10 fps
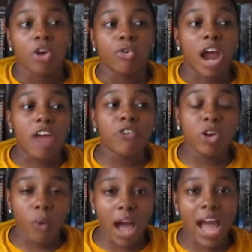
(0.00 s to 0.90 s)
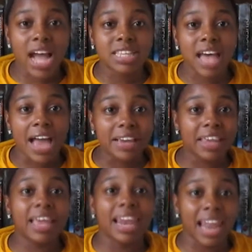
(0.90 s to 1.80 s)
Graphic wise, I
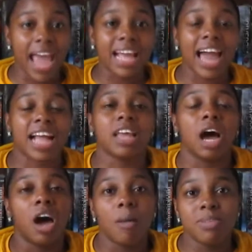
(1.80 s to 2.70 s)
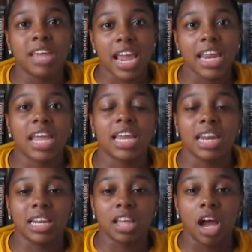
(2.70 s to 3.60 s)
did like like the updated
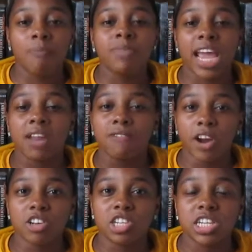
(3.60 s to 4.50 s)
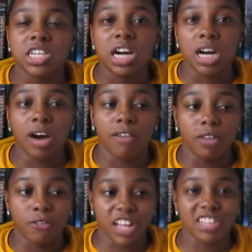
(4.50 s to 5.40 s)
the updated version
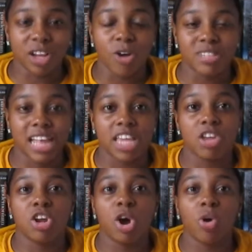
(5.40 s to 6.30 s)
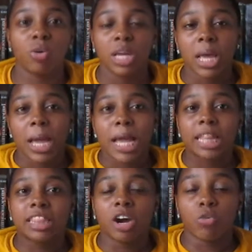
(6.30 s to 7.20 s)
of the Flintstones. Like you know,
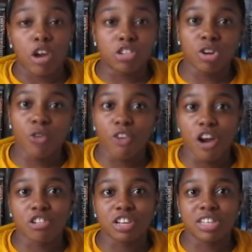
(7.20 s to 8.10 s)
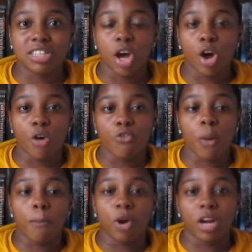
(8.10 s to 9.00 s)
the original versions
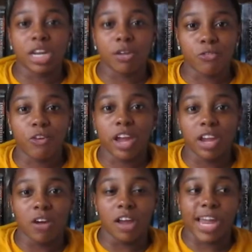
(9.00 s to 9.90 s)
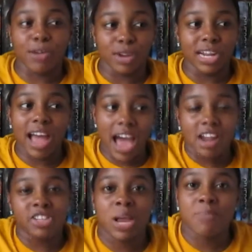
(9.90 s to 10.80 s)
of Barney and Fred are like really
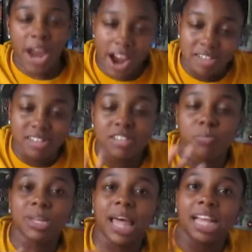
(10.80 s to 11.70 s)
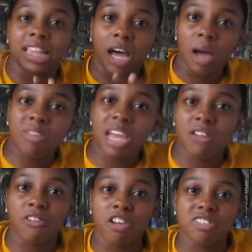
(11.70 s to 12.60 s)
out of shape characters, but like the
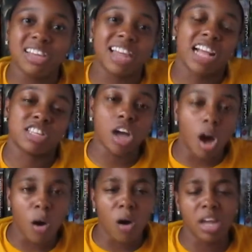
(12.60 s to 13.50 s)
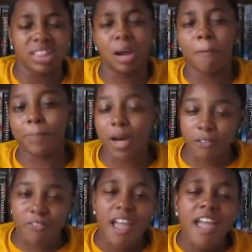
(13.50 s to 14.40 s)
updated version, they're like tall and they're
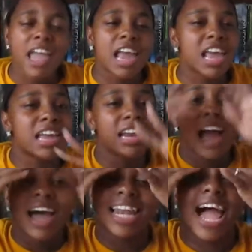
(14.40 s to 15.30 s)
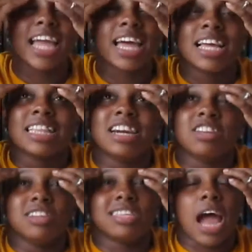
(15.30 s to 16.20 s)
buff and like
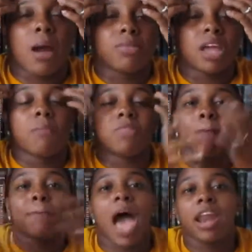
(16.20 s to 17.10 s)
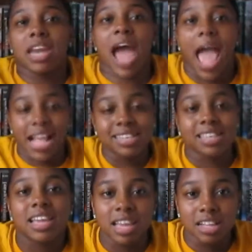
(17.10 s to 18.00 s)
they're just like they they modernize
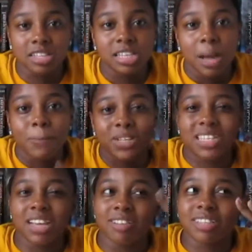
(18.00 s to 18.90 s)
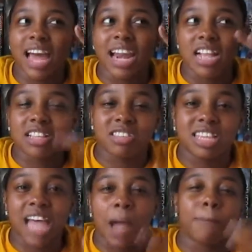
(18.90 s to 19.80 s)
things, but still it's kind of like
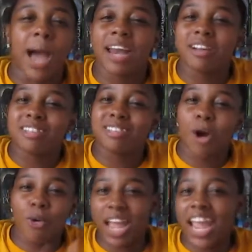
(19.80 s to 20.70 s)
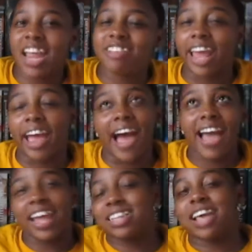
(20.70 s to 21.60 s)
it's like modern Stone Age. Like
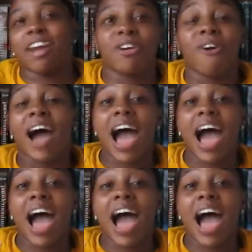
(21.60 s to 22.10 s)
I guess I don't know.